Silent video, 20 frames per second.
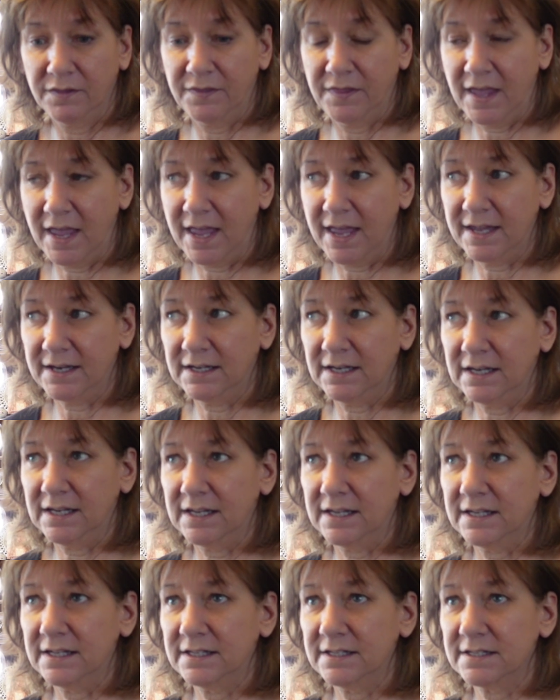that
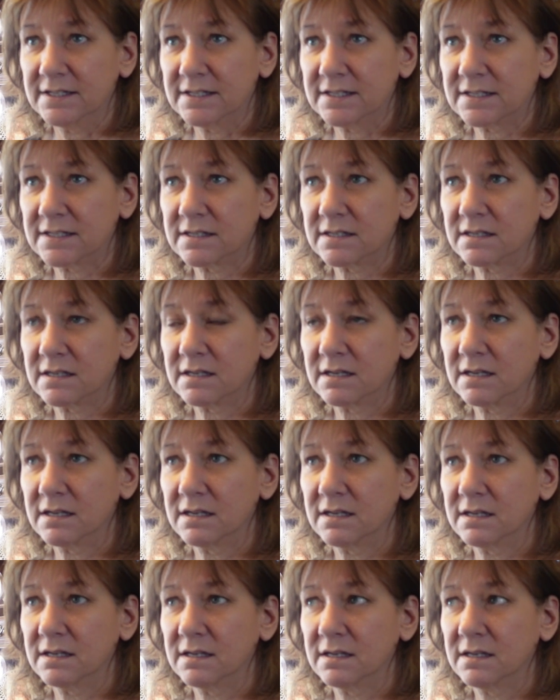is
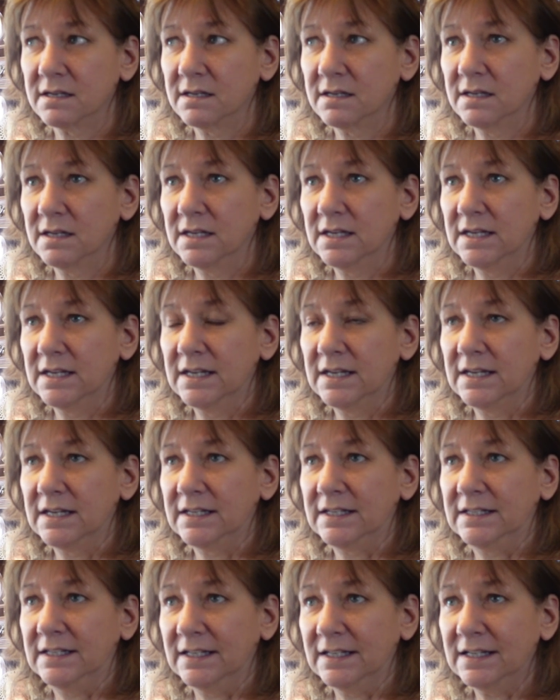
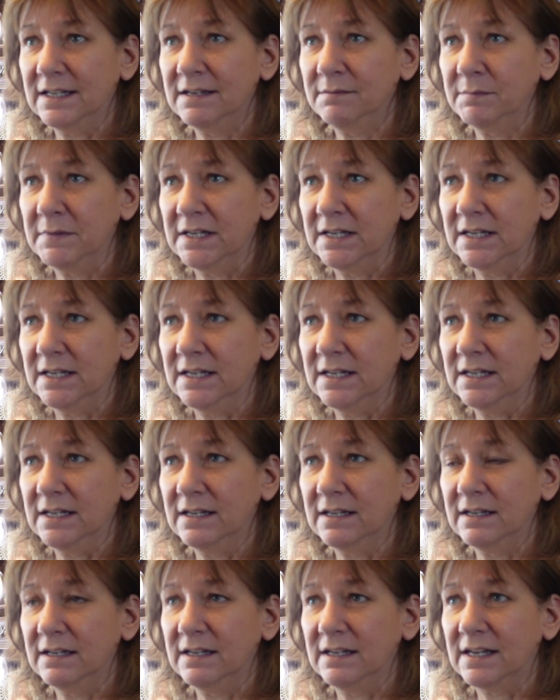getting
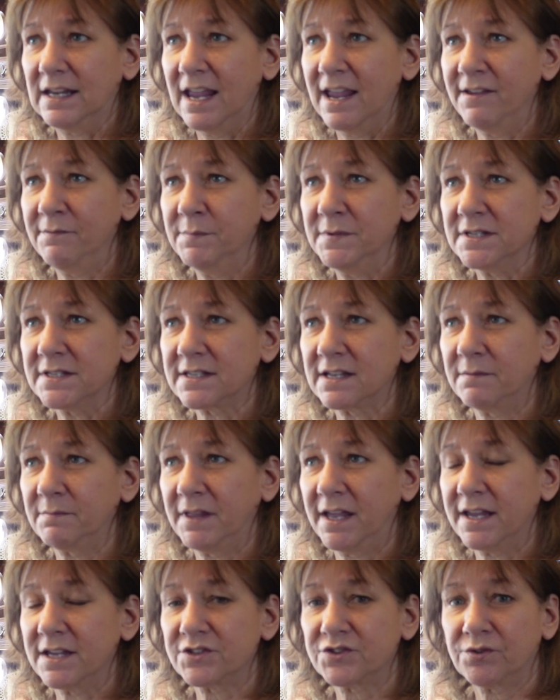me, he gave me some
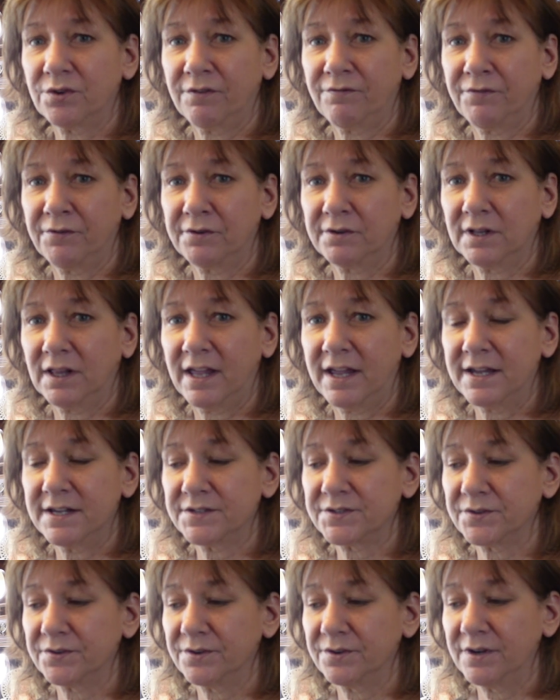last year of
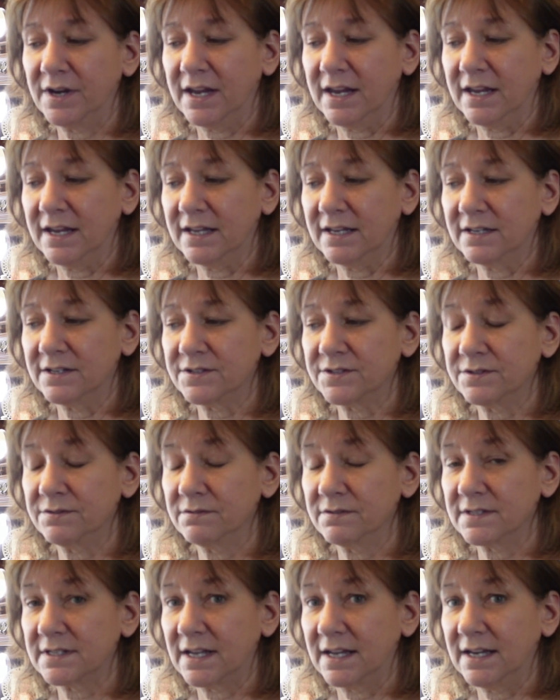fertilizer, and as soon
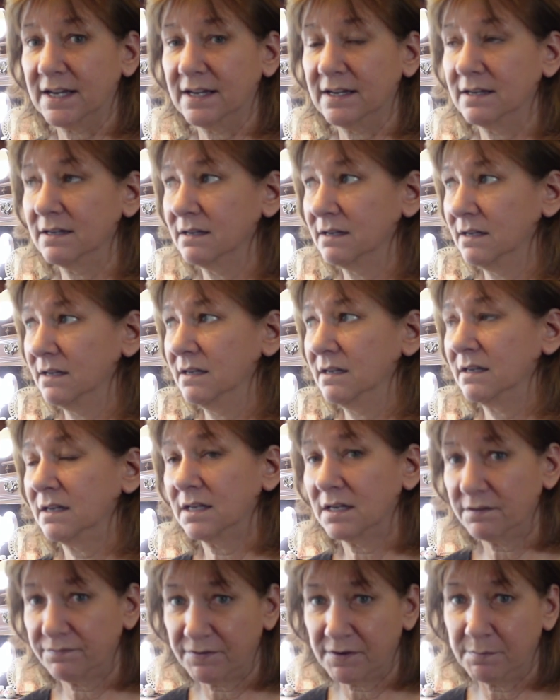as I
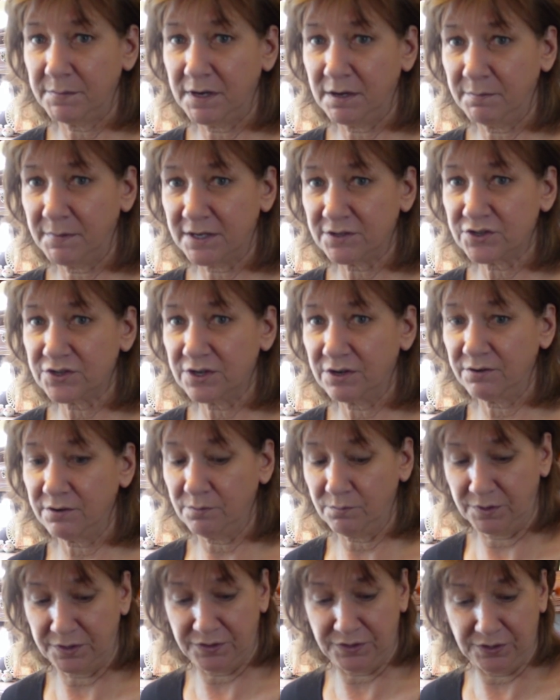get it from him, I'll share
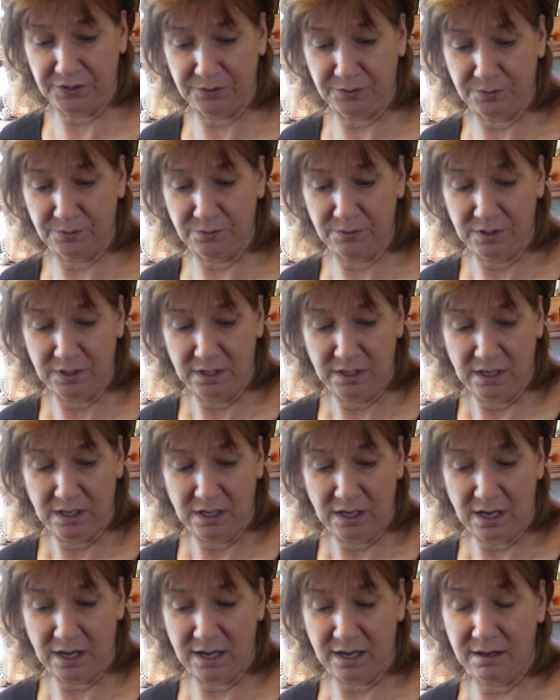it with you.
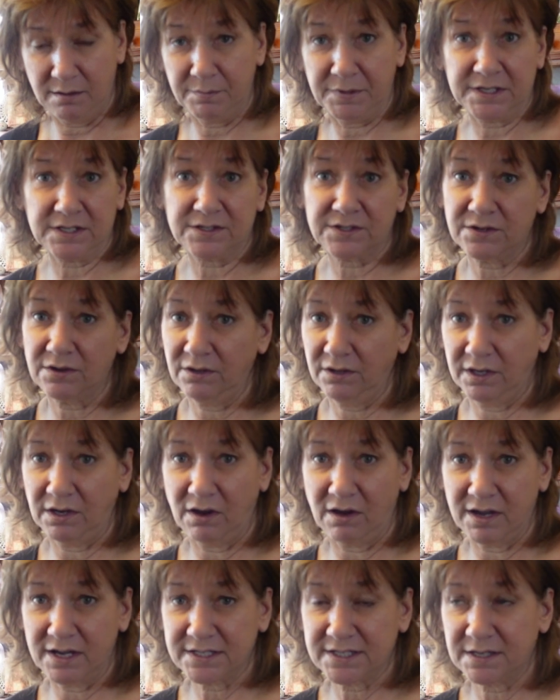But it's totally
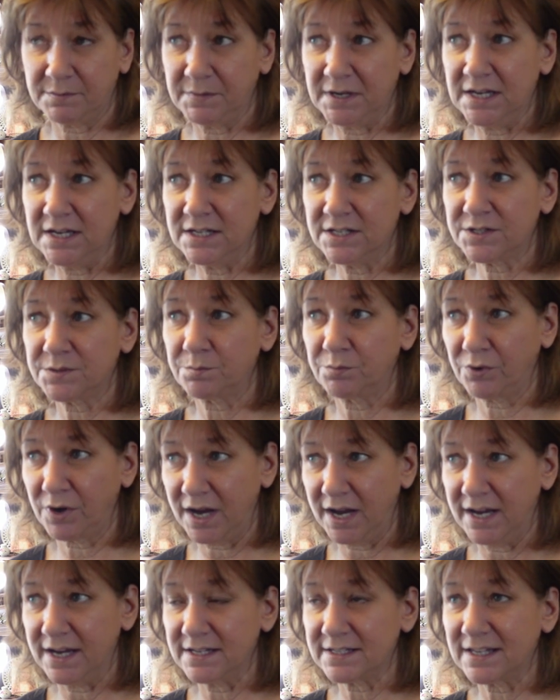awesome. He
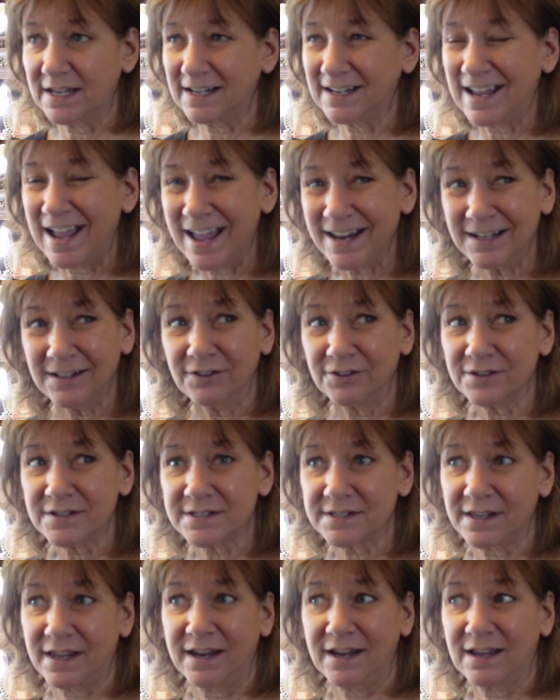sprays, it kind of
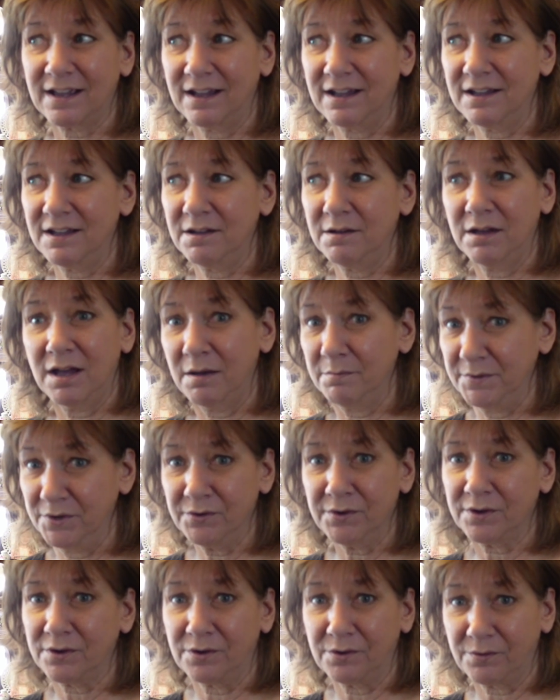looks like a
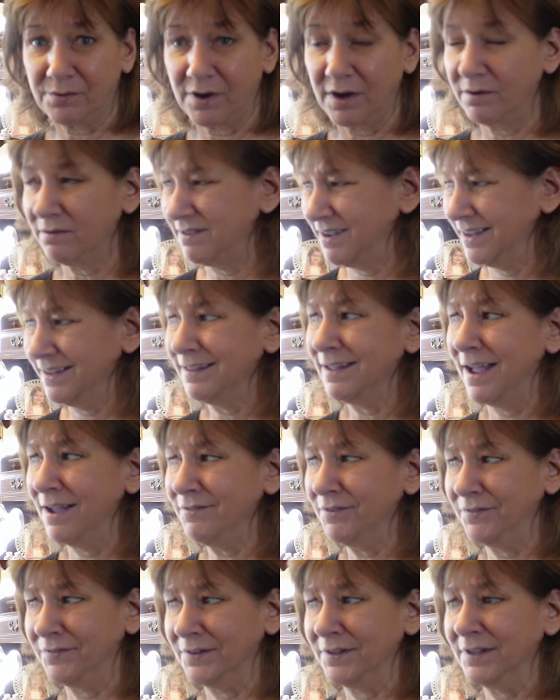Miracle-Gro. I
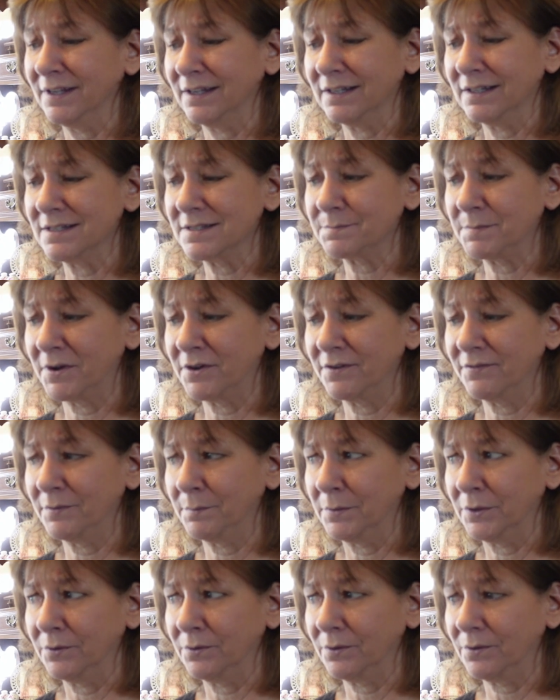have a feeling it is part of a
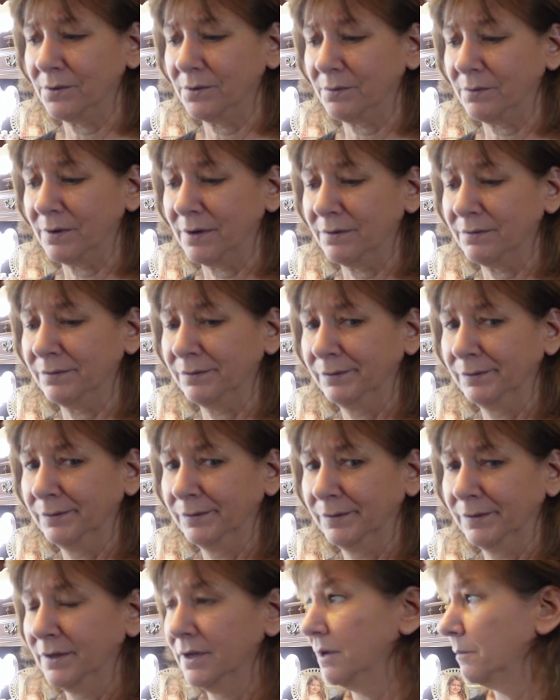Miracle-Gro.
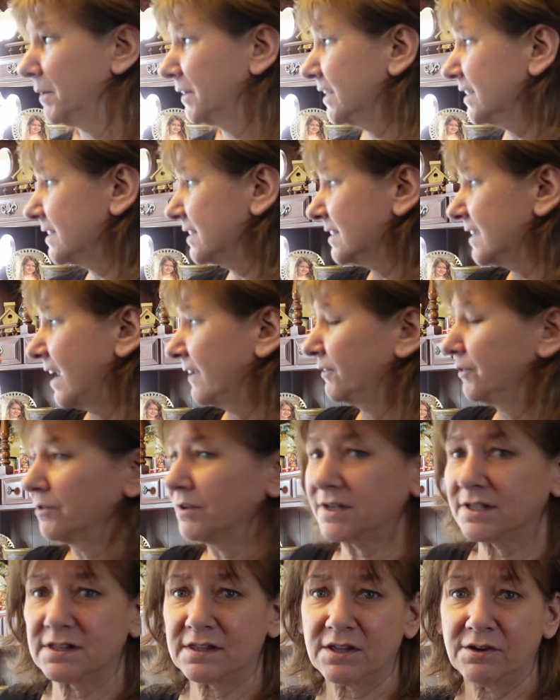But this is
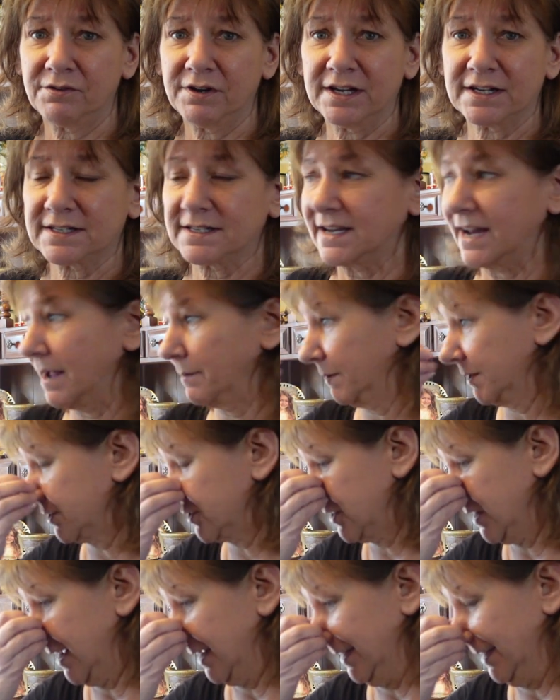after they're
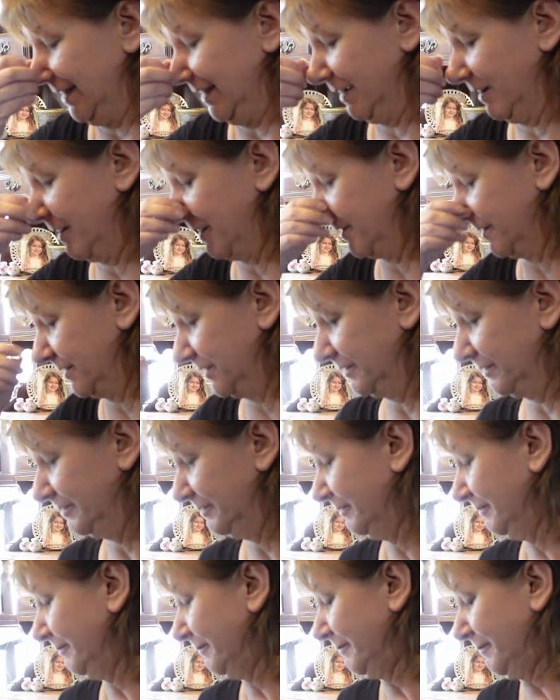established and in the garden.
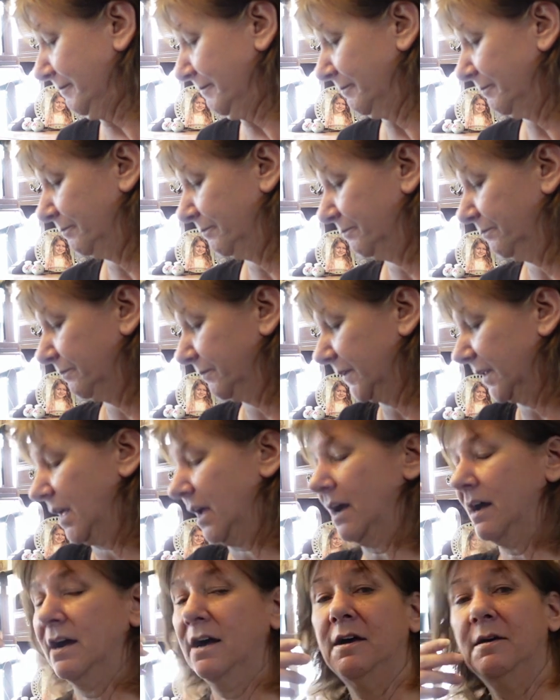
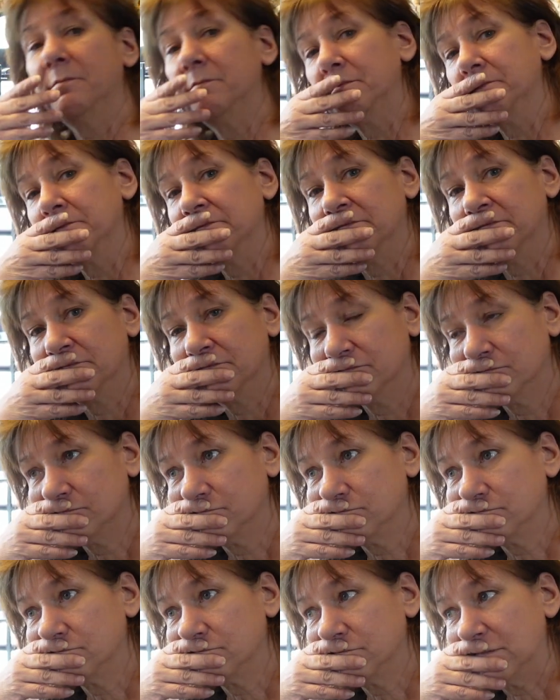And
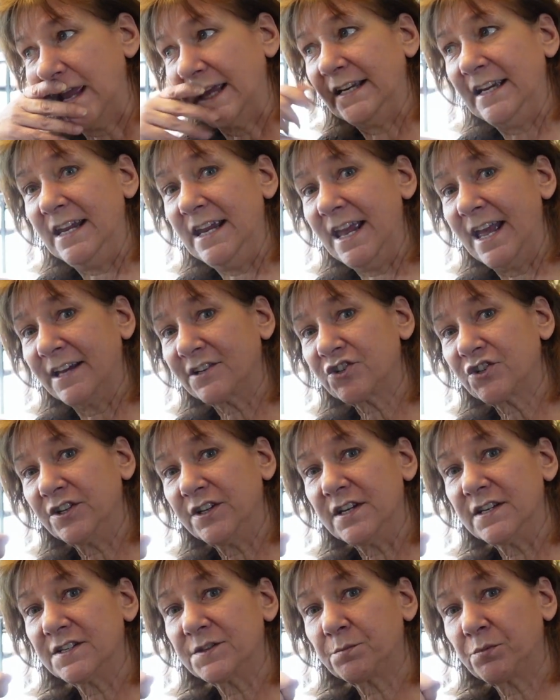he
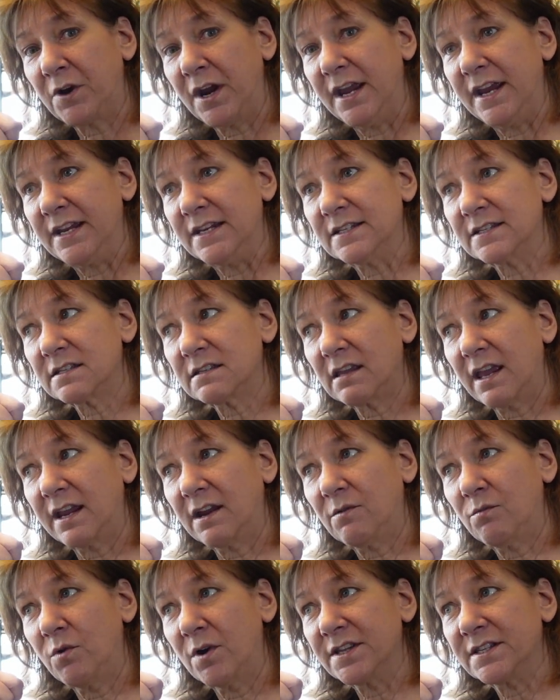actually sprays
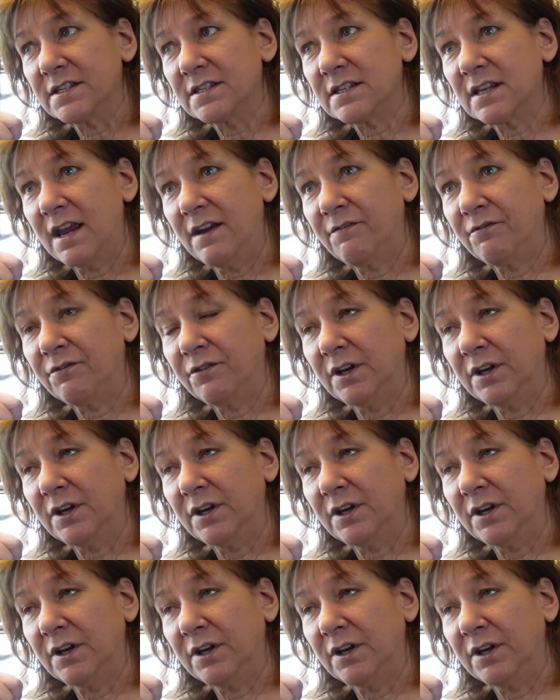like once a